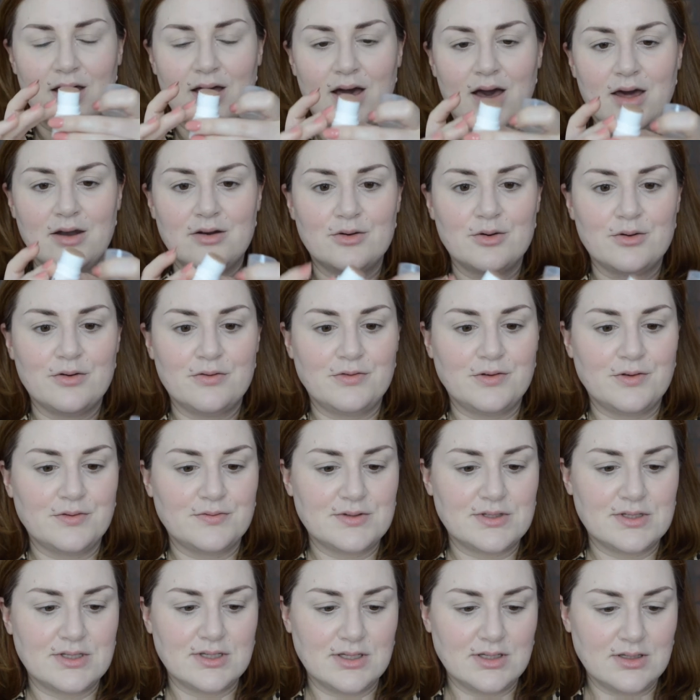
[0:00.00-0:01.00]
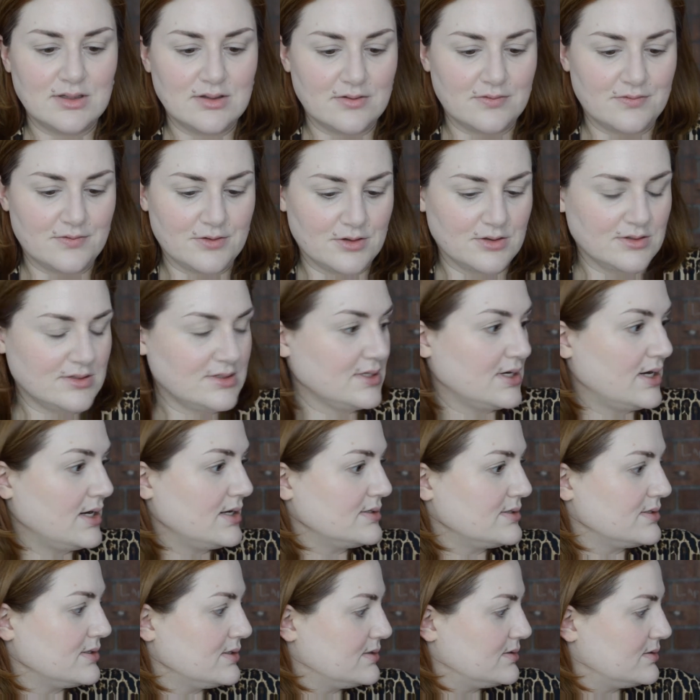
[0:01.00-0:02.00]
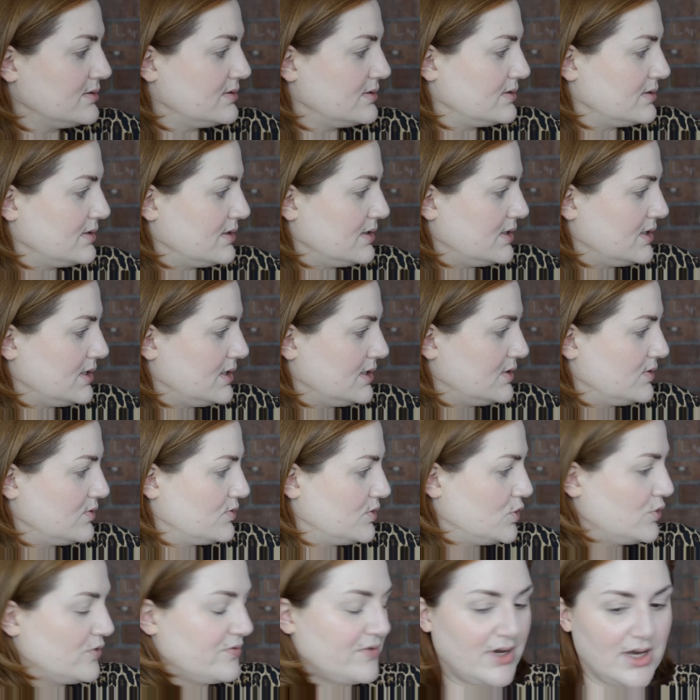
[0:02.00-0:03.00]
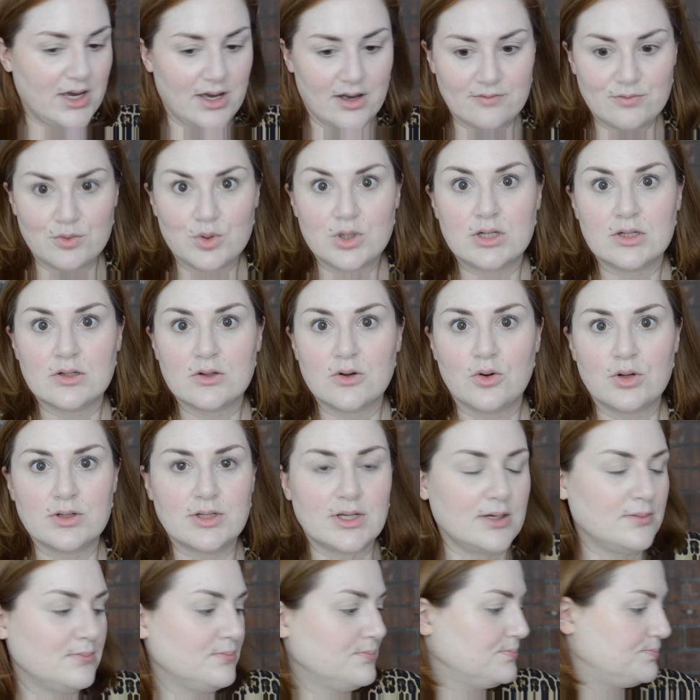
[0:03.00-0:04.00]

I don't know if you've seen the full sizes. I don't know if I have one. Hold on.